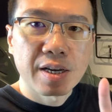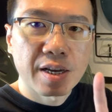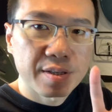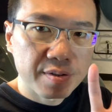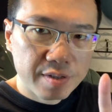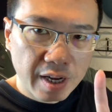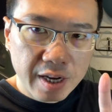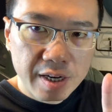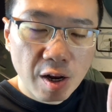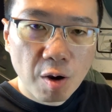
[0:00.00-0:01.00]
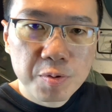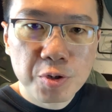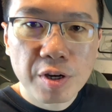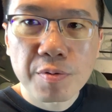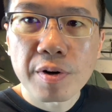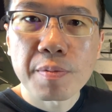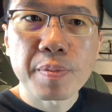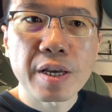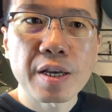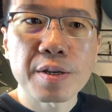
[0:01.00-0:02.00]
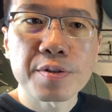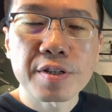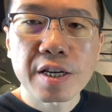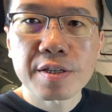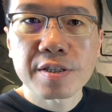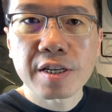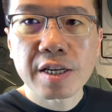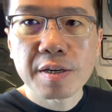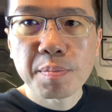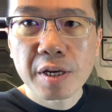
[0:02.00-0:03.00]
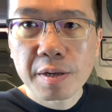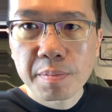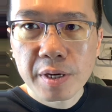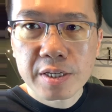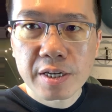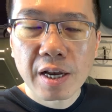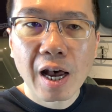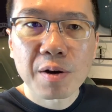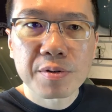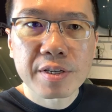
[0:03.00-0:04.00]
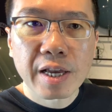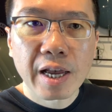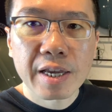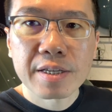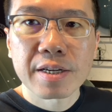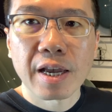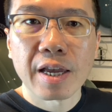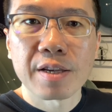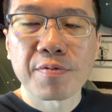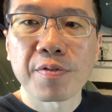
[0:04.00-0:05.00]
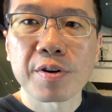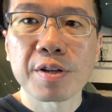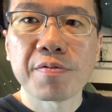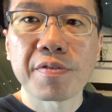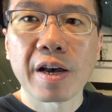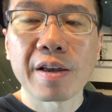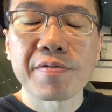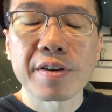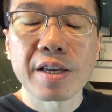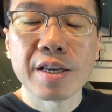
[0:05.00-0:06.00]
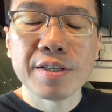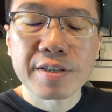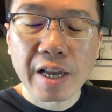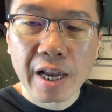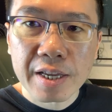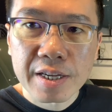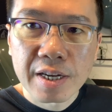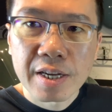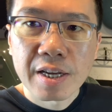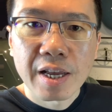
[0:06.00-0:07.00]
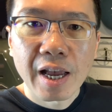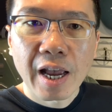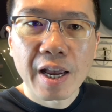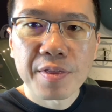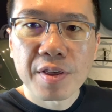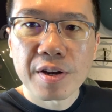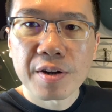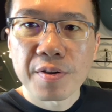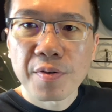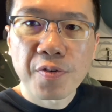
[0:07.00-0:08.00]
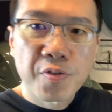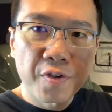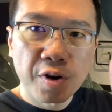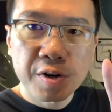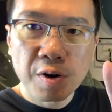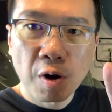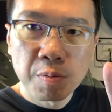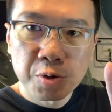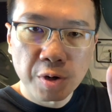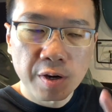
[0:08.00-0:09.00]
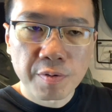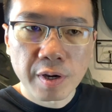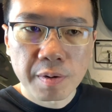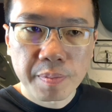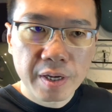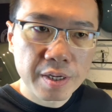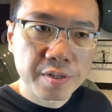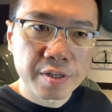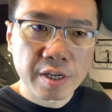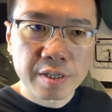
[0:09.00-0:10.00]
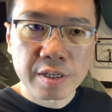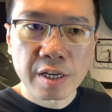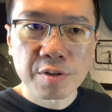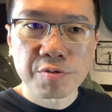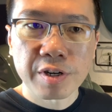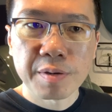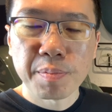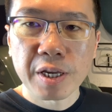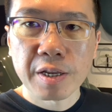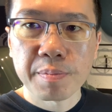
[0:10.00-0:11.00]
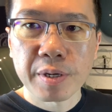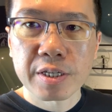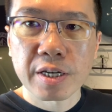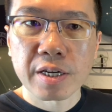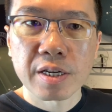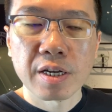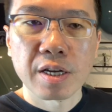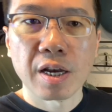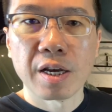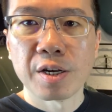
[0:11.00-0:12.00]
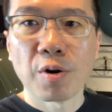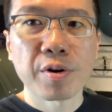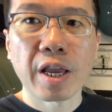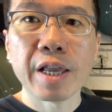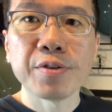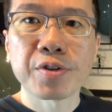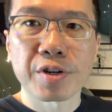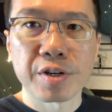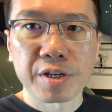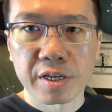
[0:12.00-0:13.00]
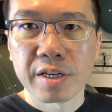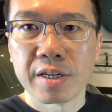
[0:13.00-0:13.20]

And second option will be 60 millimeter outside and 45 inside. And the third option will be 63 millimeter uh, no insert.